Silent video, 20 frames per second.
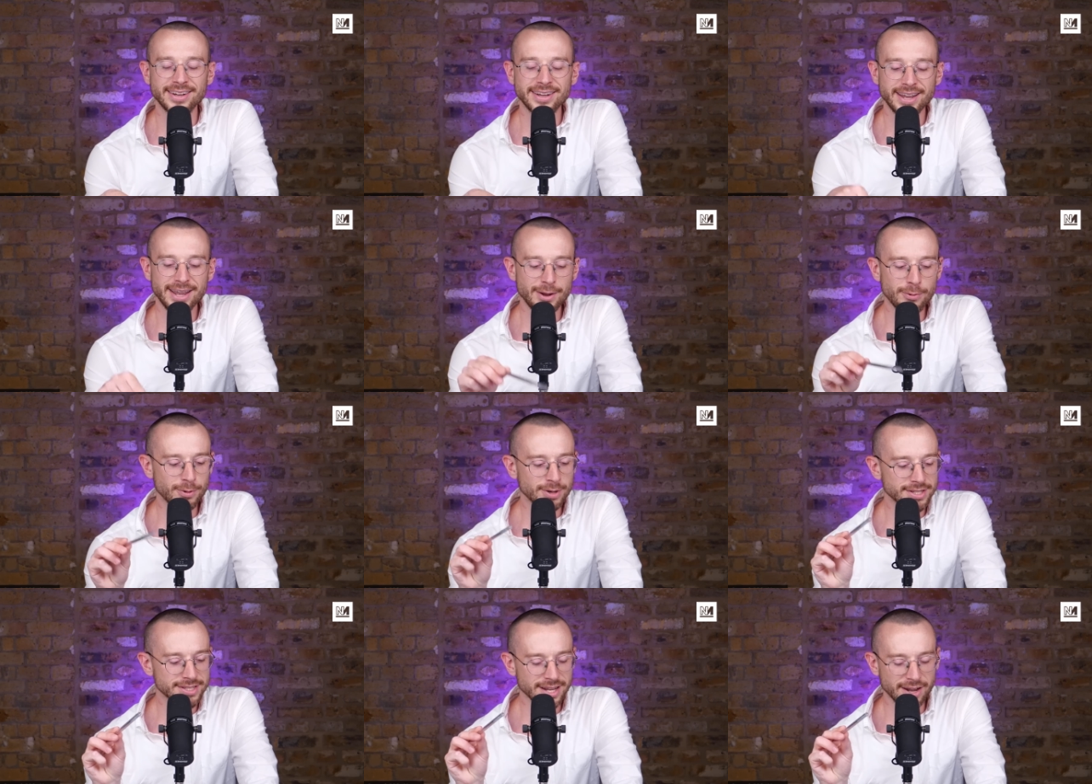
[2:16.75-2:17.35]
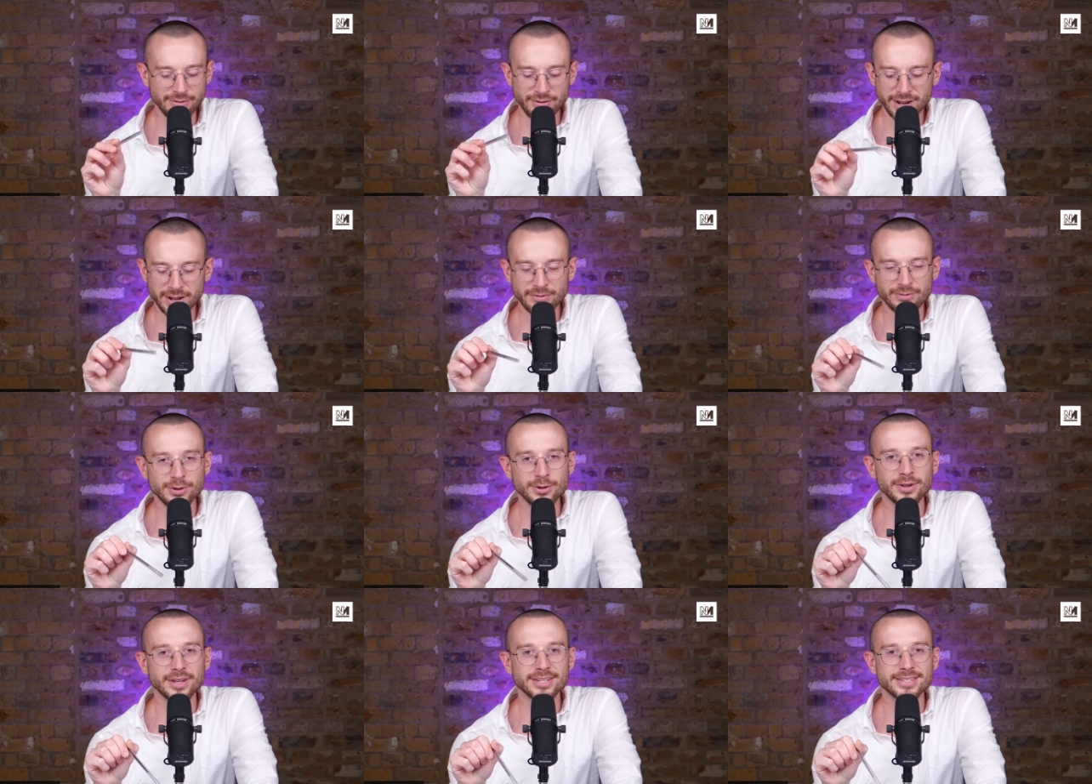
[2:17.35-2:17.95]
He was, I think, a
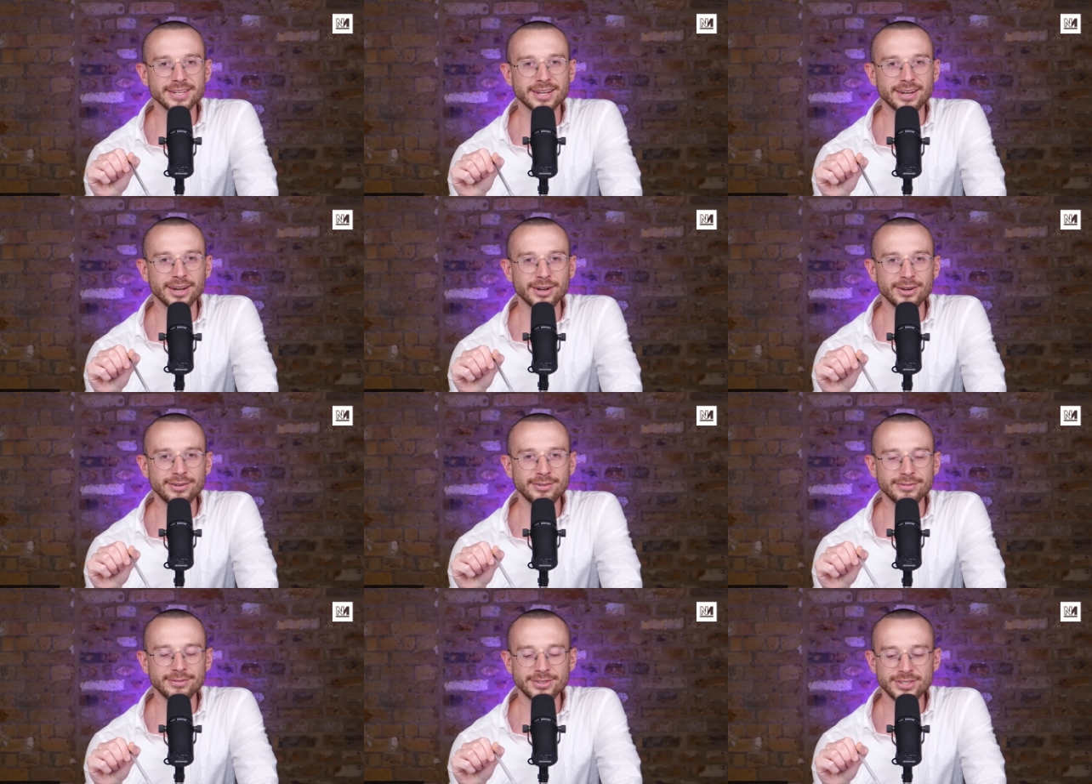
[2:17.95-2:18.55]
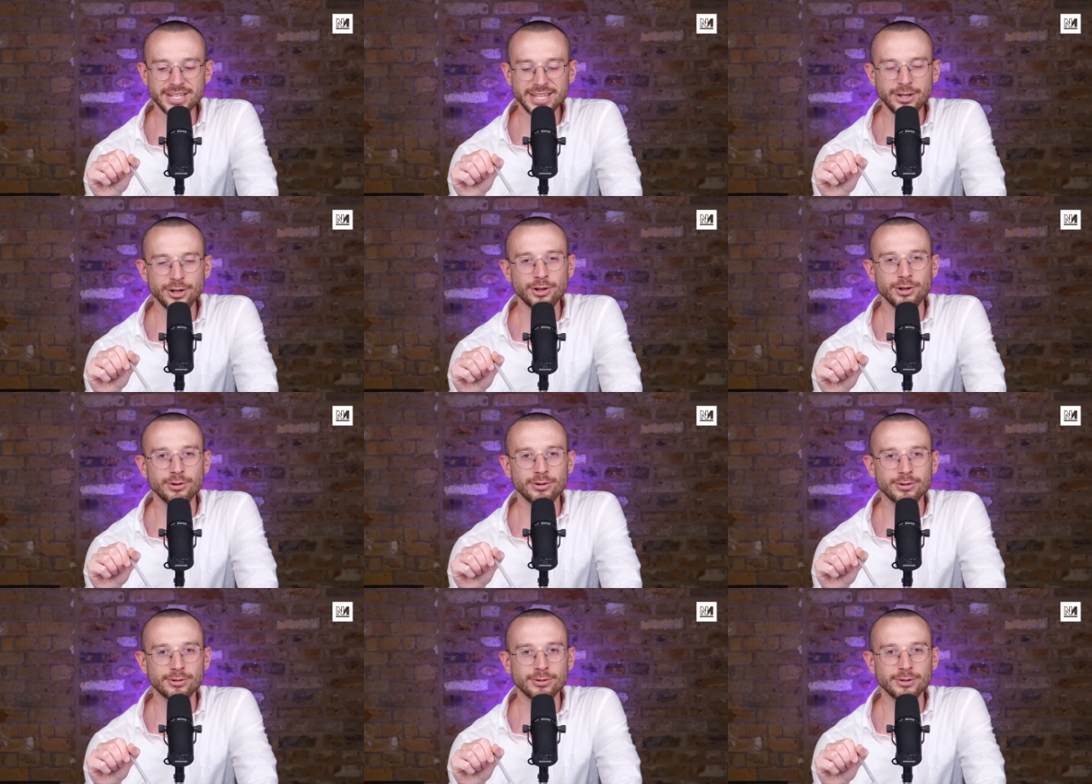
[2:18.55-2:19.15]
few years ago,
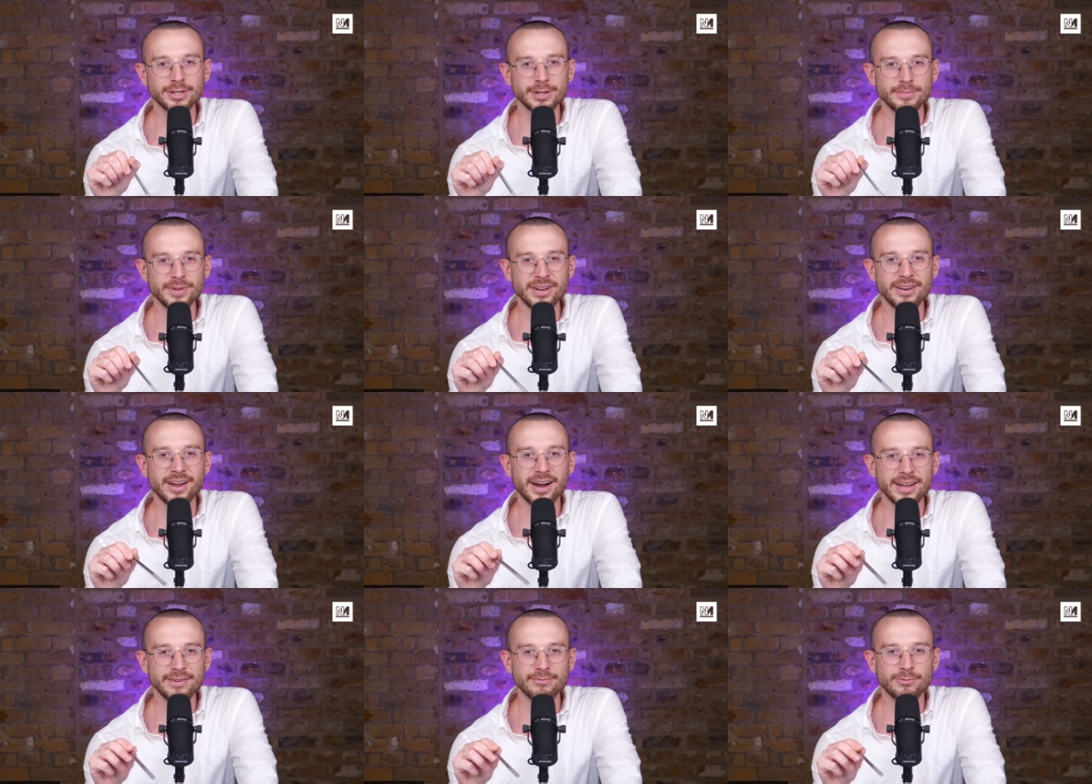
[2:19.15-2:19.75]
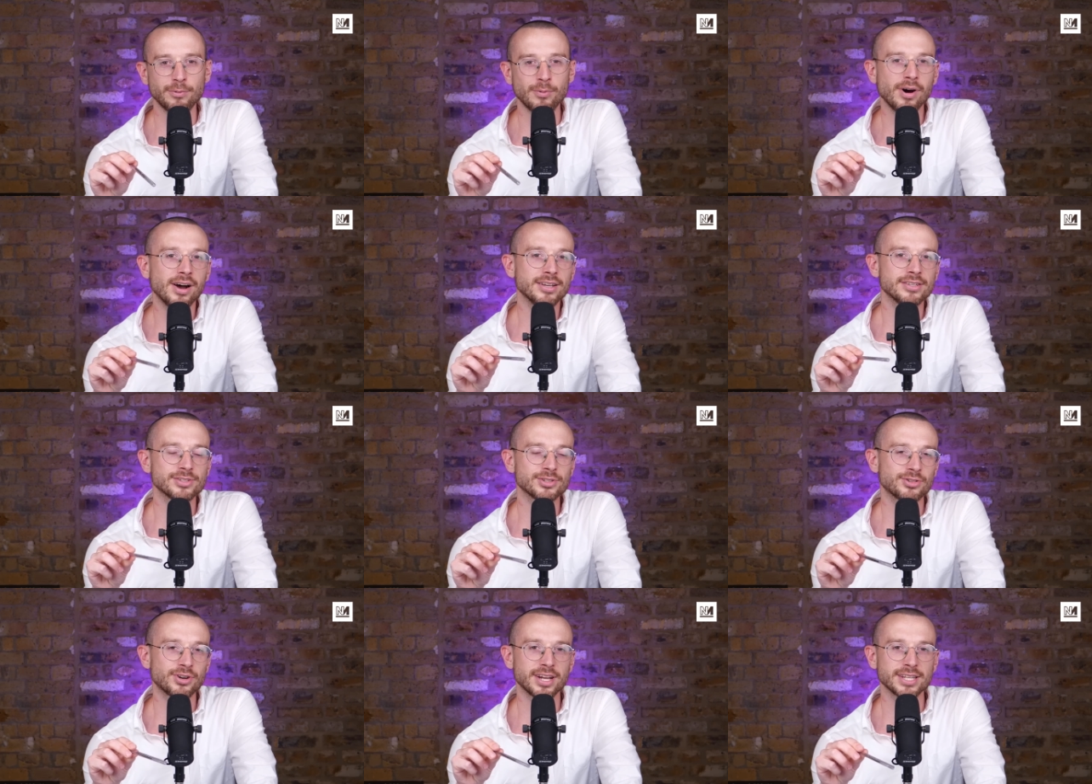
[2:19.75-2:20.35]
GQ called him the ninth
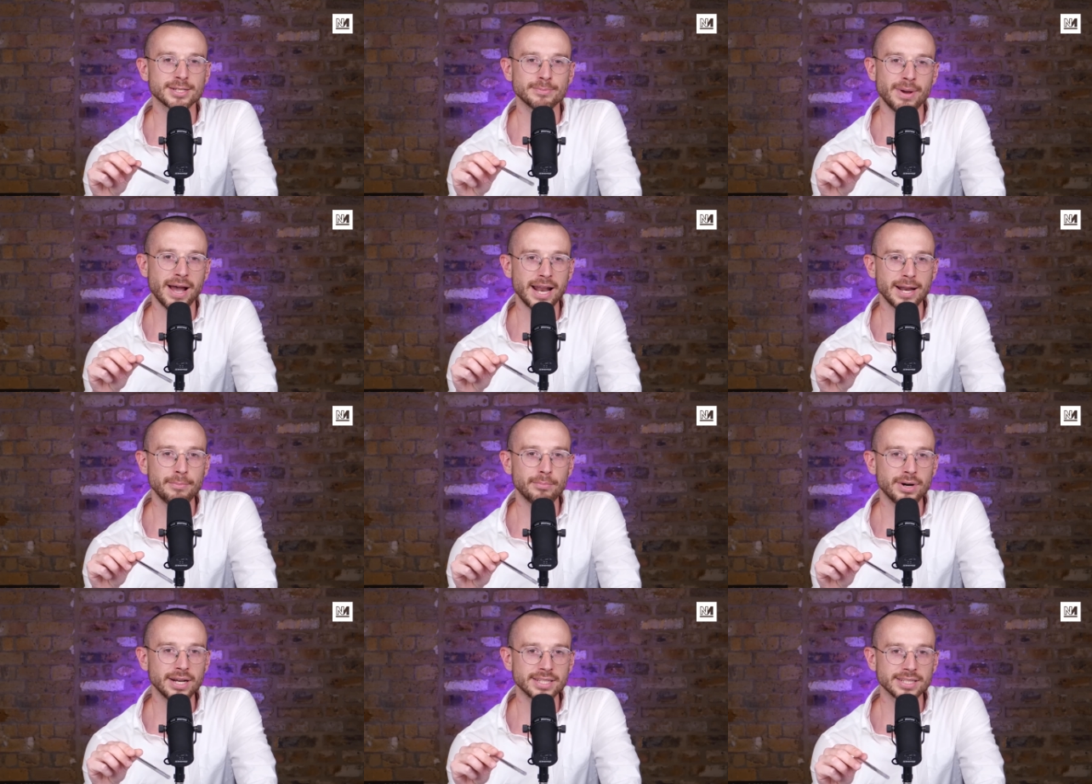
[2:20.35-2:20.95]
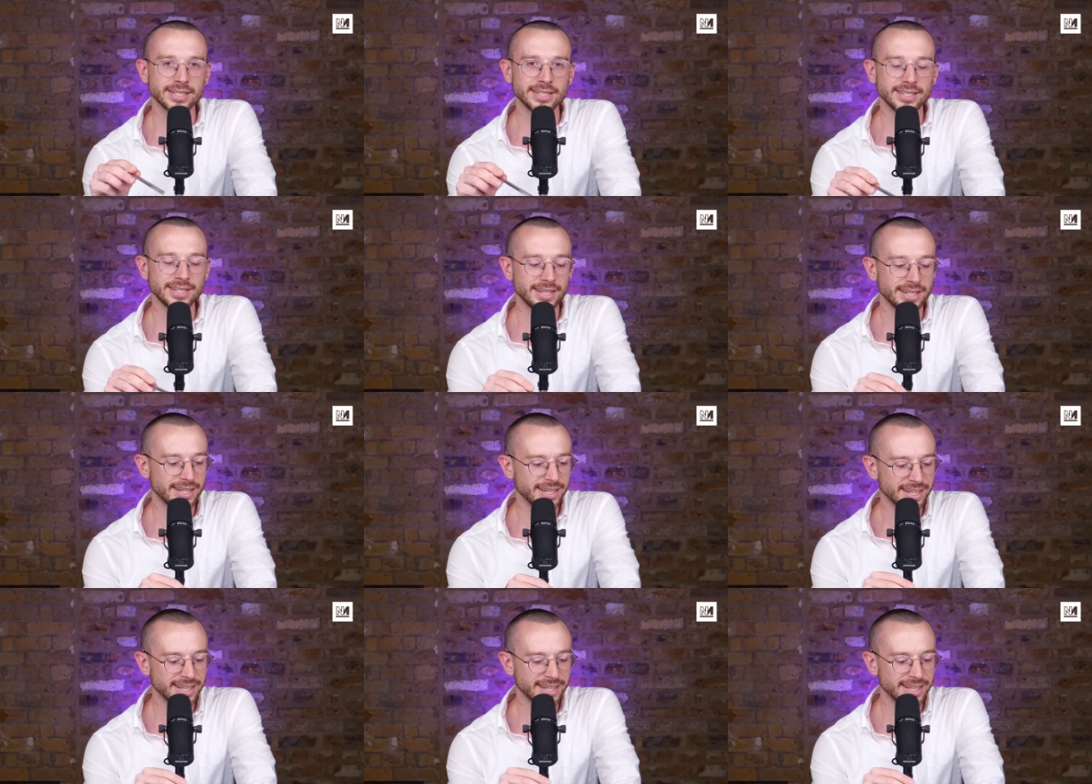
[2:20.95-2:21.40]
worst dressed man in Britain.